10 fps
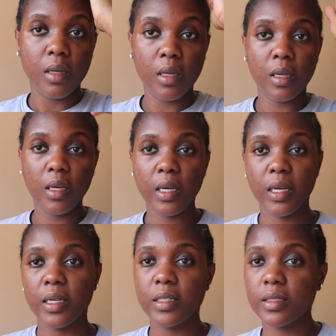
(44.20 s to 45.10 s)
Hey
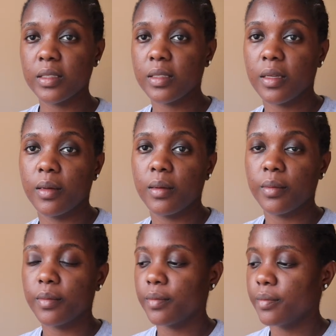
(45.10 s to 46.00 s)
guys,
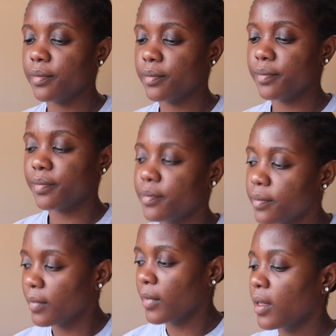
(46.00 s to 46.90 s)

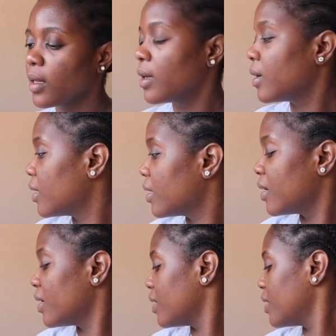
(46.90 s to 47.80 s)

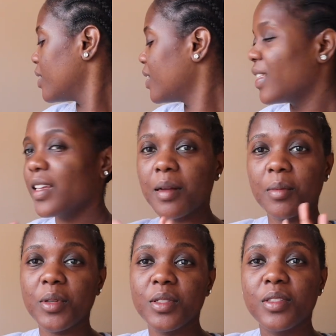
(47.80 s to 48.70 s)
I think
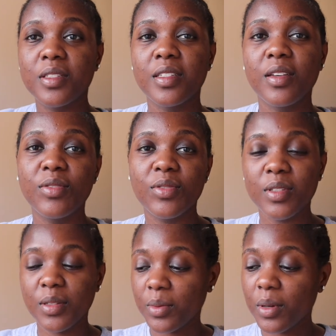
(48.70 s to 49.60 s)
I'm going to save
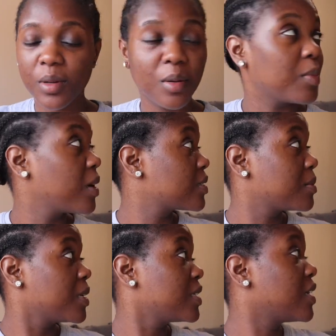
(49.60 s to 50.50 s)
the welcome back
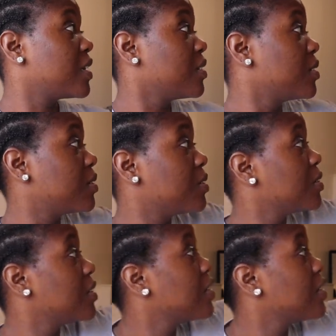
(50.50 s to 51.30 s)
to my channel